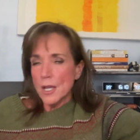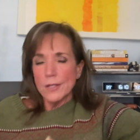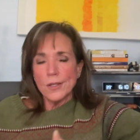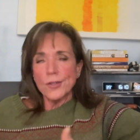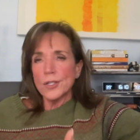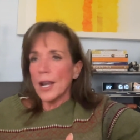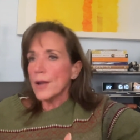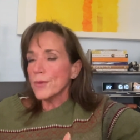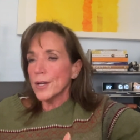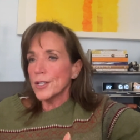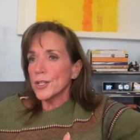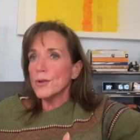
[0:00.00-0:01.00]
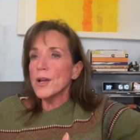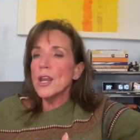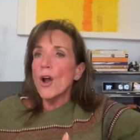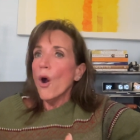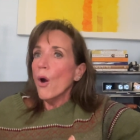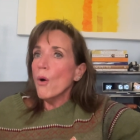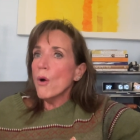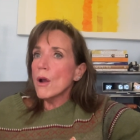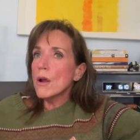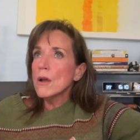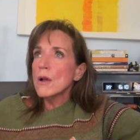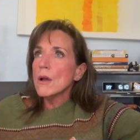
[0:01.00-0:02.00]
so she doesn't want to do it,
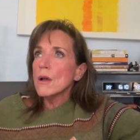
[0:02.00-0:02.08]
or